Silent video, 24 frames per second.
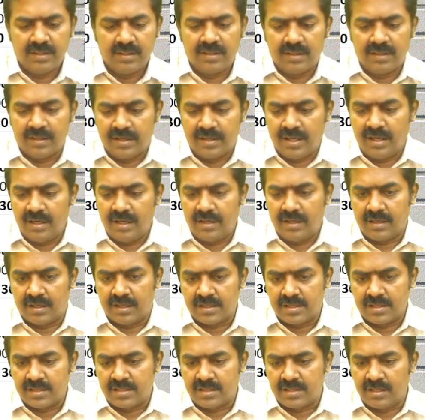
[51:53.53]
Real cost
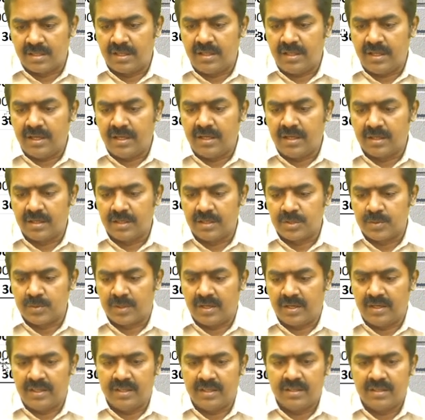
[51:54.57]
is $30
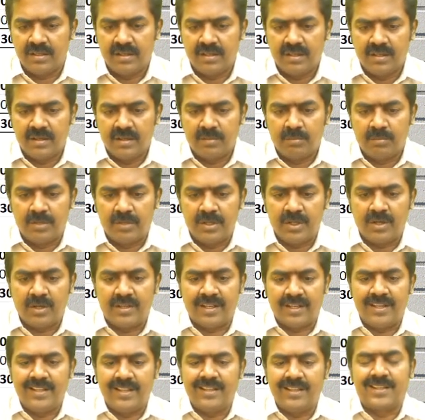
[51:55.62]
only. but you're
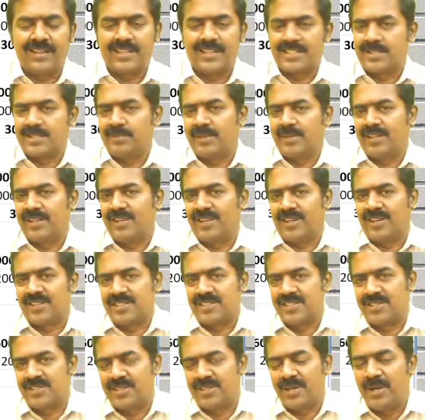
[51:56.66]
telling the customer the cost
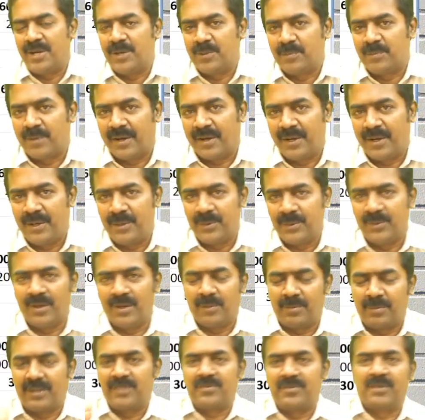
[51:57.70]
is 32.2.
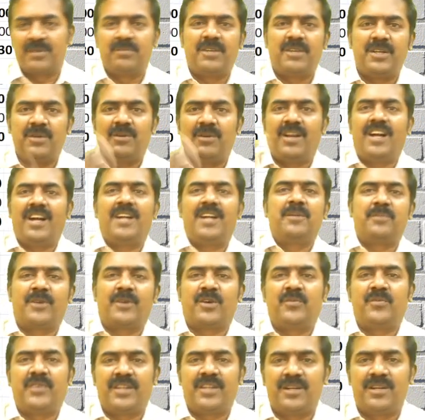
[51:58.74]
Apart from that, you will add
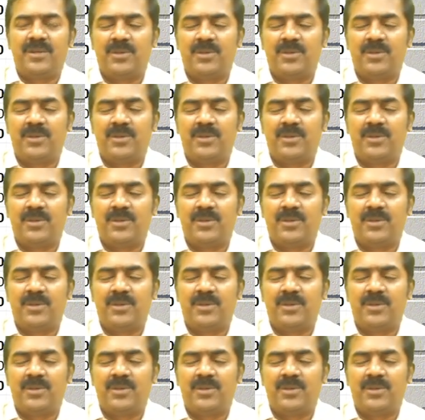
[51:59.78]
profit and